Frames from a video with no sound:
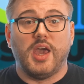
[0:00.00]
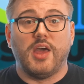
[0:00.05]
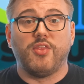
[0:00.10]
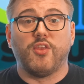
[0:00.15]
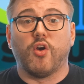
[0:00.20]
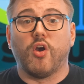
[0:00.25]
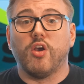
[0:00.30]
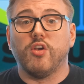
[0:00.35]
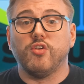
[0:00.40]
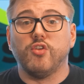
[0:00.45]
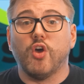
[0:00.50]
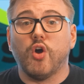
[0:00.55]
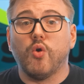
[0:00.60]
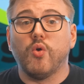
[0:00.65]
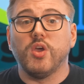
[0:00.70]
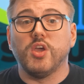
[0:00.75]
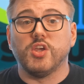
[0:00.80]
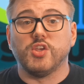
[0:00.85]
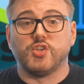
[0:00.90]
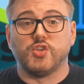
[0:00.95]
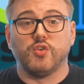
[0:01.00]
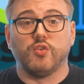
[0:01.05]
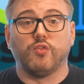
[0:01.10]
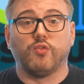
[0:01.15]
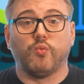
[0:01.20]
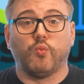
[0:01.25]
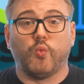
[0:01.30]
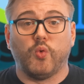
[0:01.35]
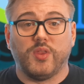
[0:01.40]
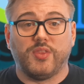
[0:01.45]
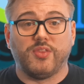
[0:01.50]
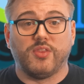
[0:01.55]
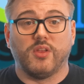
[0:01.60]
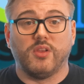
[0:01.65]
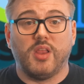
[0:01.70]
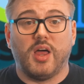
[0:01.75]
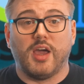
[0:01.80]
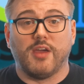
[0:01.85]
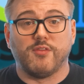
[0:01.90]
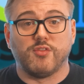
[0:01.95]
and there are no issues with the
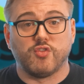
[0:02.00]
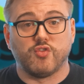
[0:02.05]
live